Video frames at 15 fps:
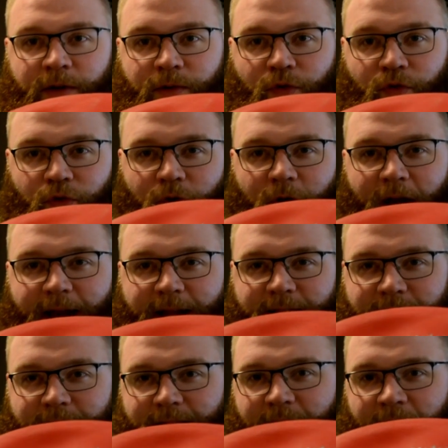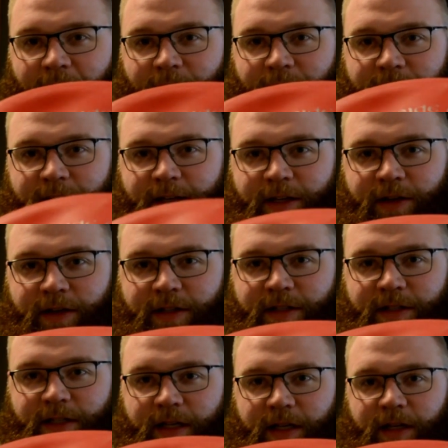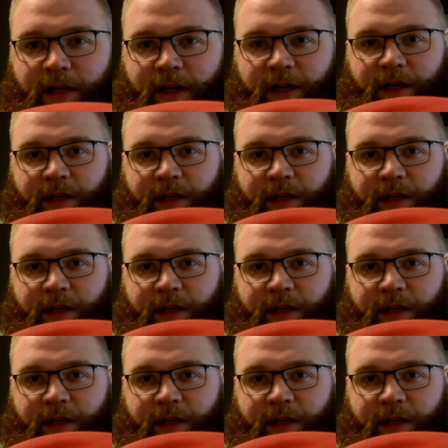right there. I think you can see it.